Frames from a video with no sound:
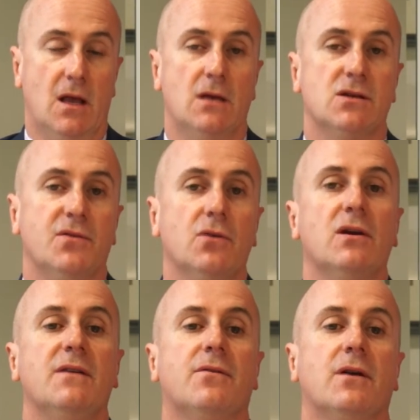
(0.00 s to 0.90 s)
So if you're
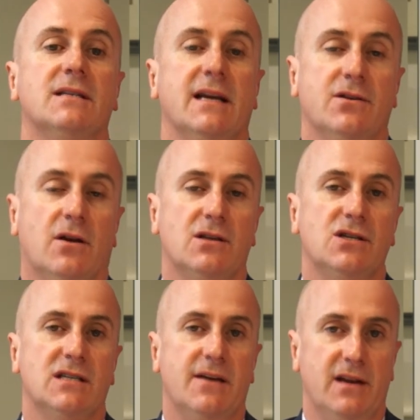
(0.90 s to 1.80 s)
looking for a
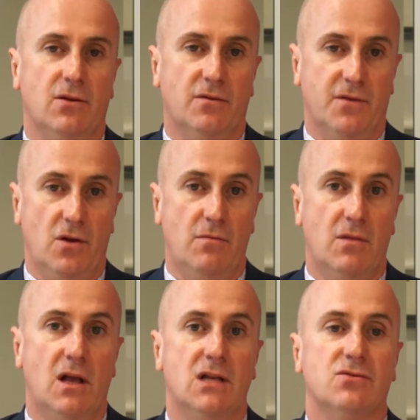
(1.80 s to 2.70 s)
technology-savvy law firm
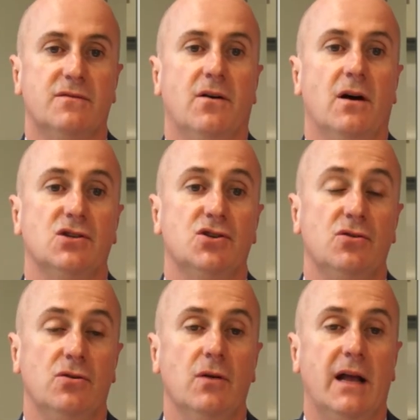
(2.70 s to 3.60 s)
to advise
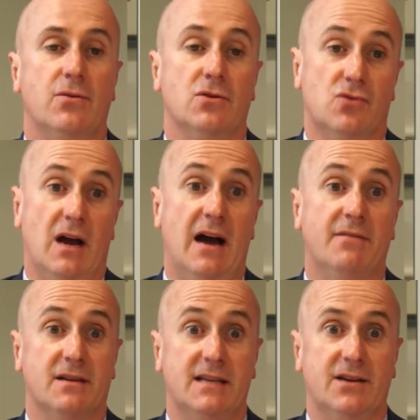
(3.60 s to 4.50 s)
you and or
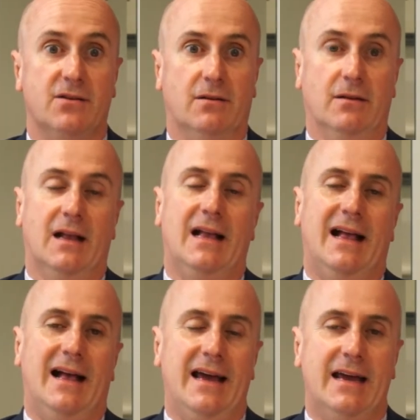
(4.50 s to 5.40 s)
draft
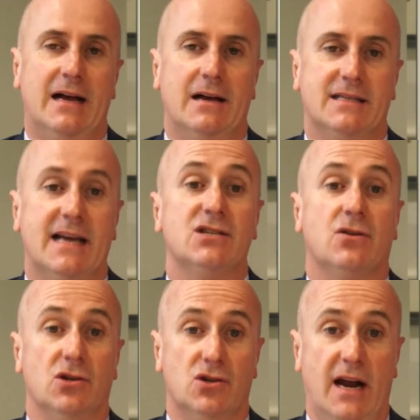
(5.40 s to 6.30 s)
a SaaS
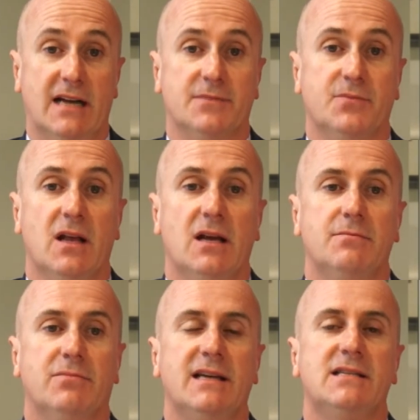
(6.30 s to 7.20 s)
contract,
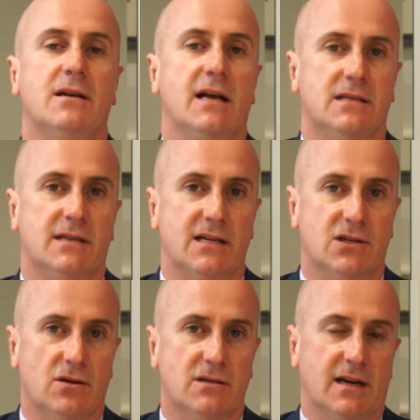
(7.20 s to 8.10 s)
please don't hesitate
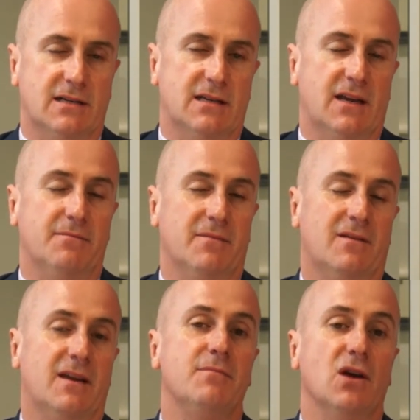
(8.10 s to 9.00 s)
to
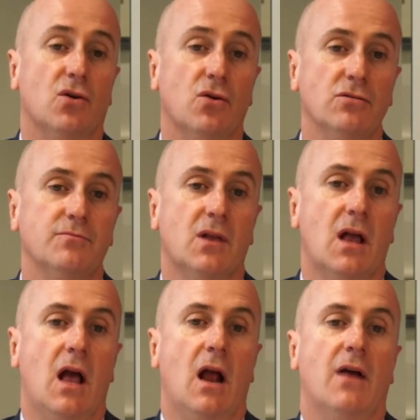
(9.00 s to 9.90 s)
give me a call
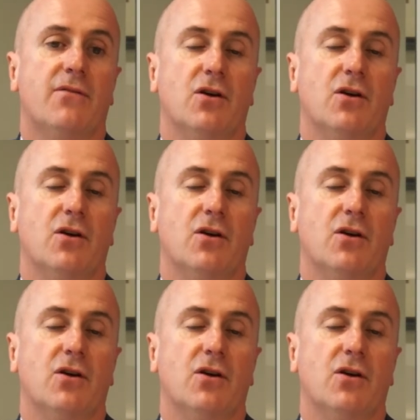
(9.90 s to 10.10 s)
for an